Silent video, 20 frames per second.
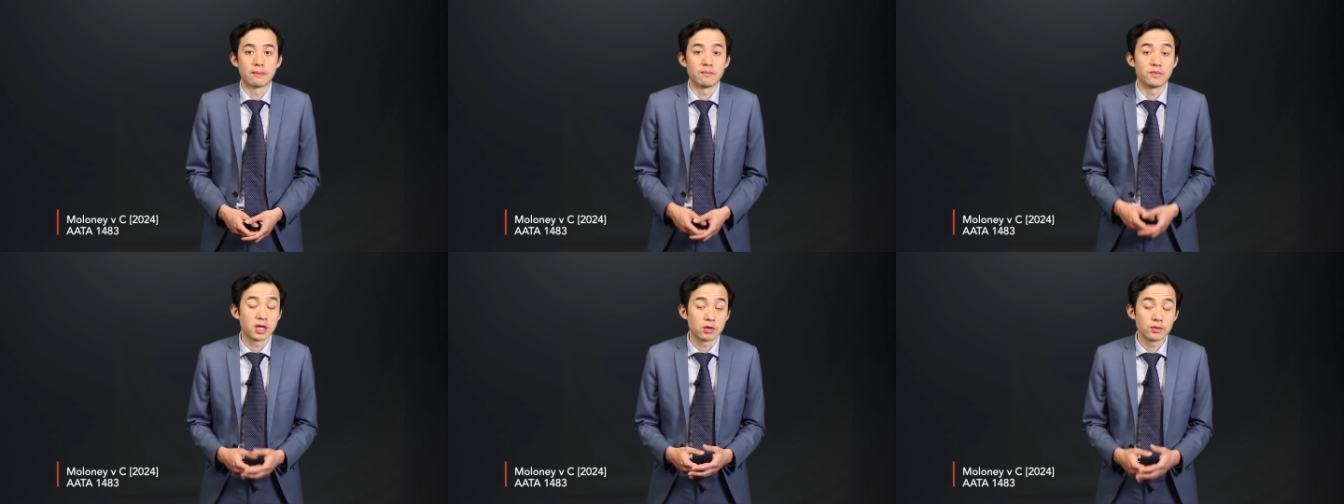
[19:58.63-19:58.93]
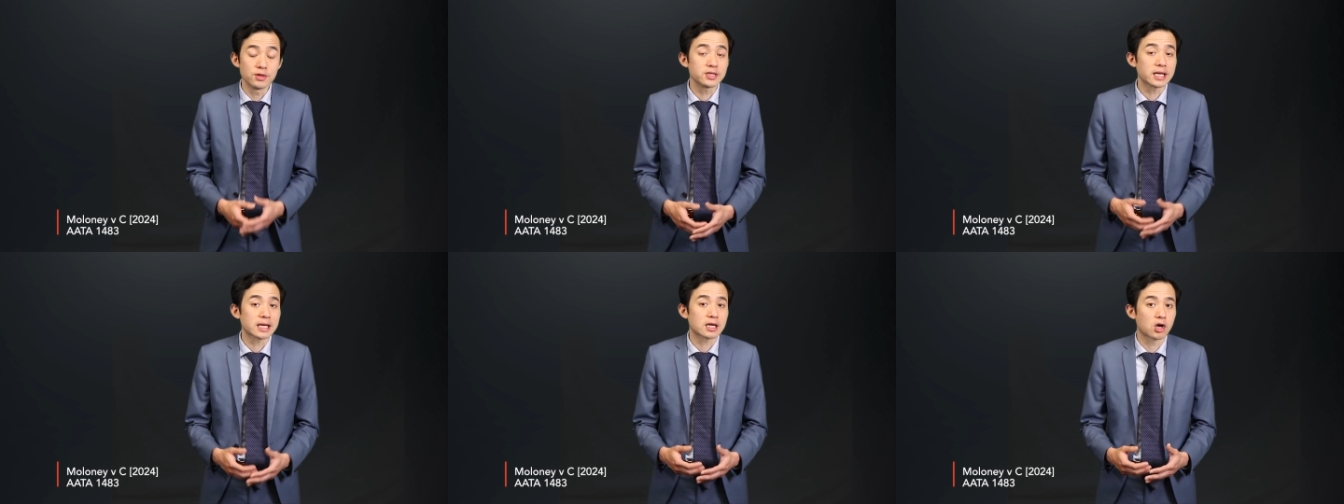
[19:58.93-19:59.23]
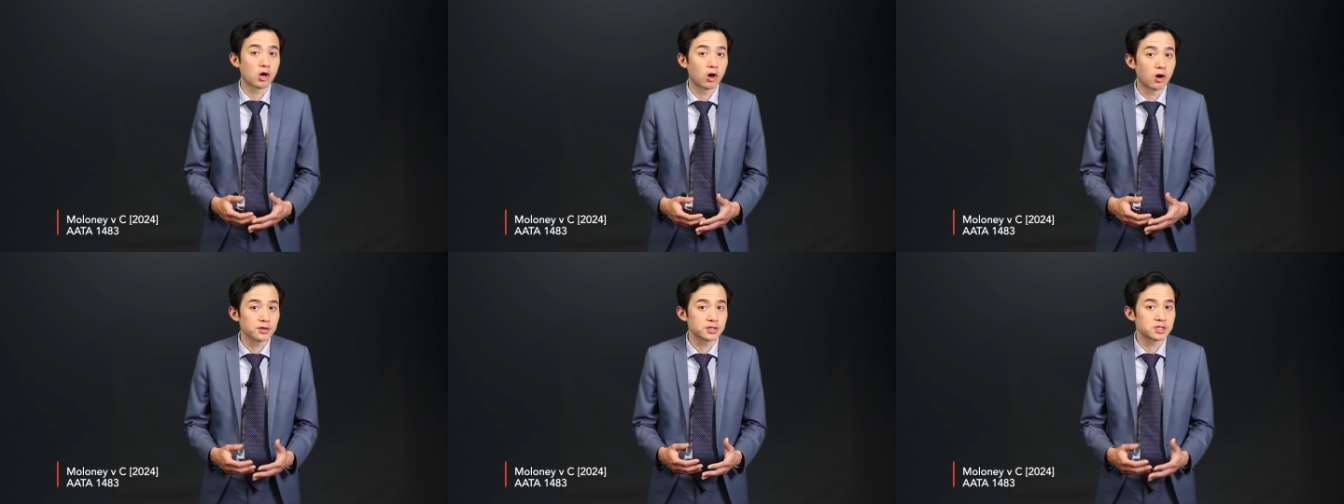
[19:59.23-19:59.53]
There is a
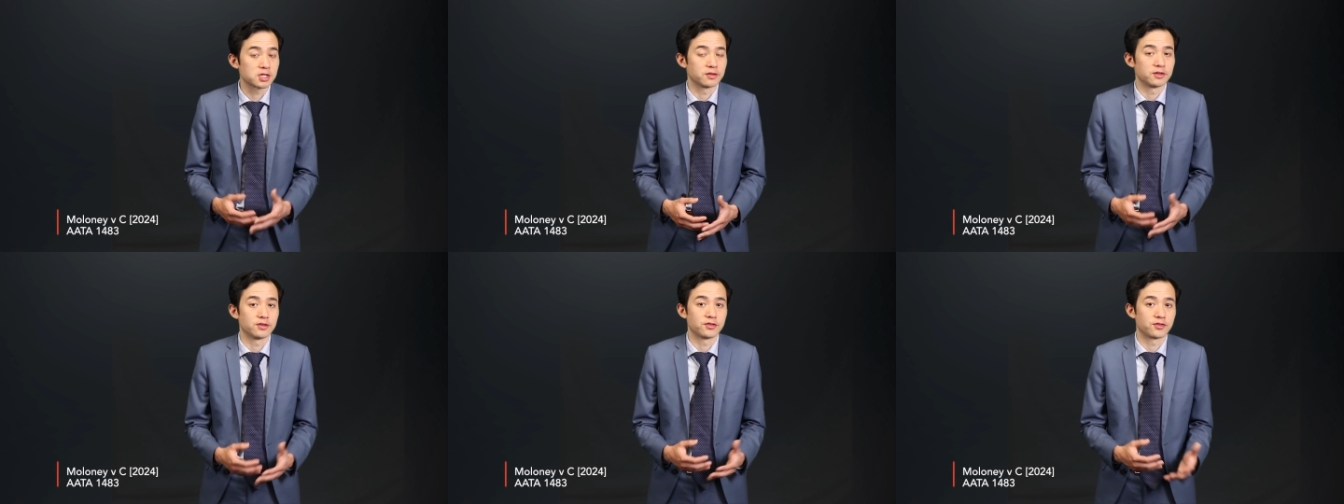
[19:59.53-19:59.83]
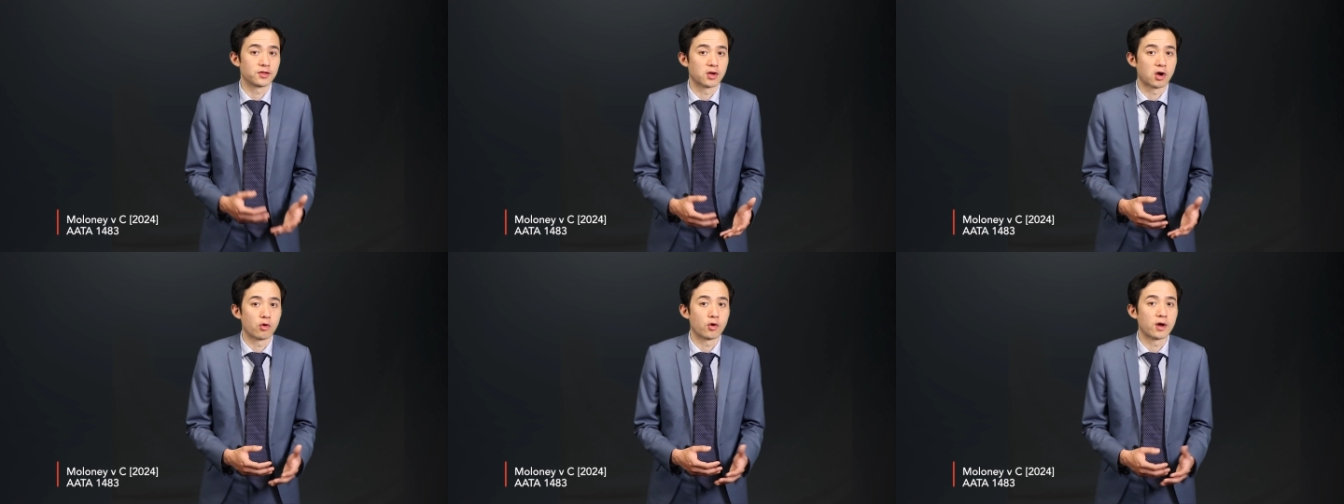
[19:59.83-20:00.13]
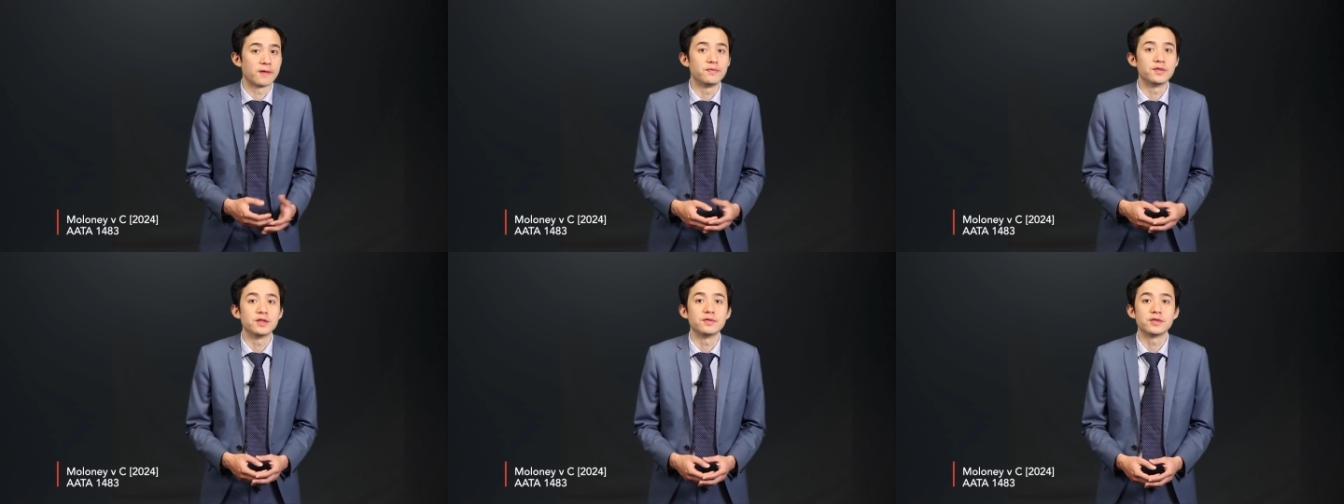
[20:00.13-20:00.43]
cost to this though,
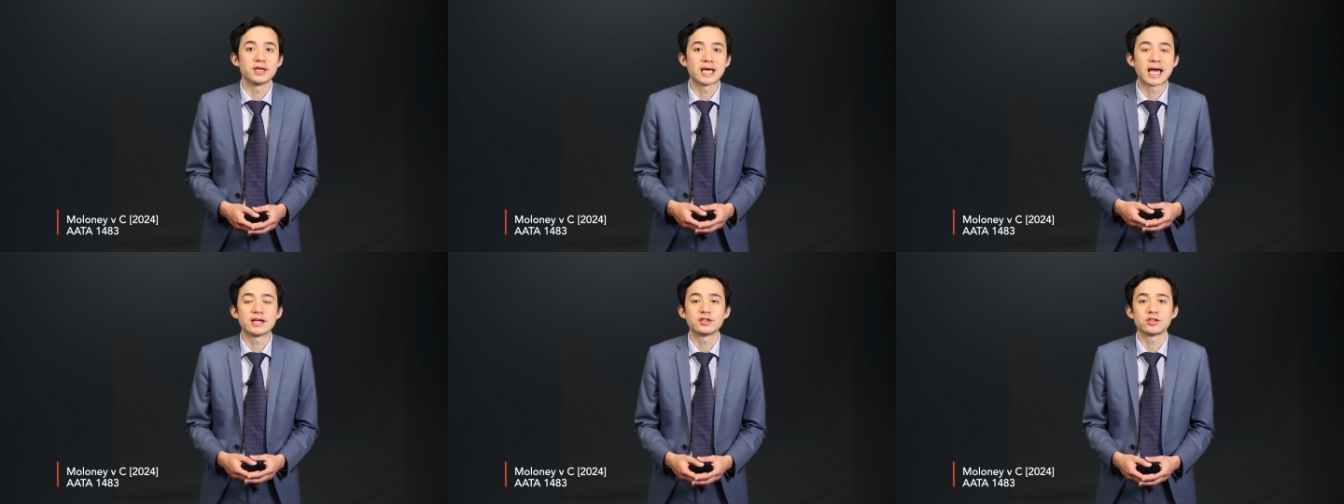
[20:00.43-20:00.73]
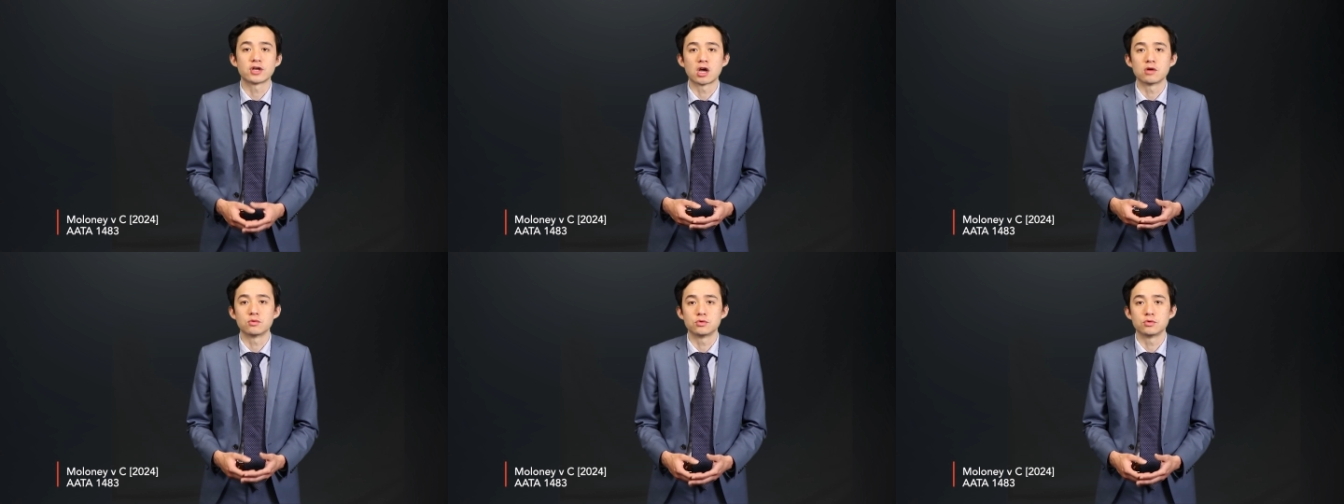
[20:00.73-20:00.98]
and the ATO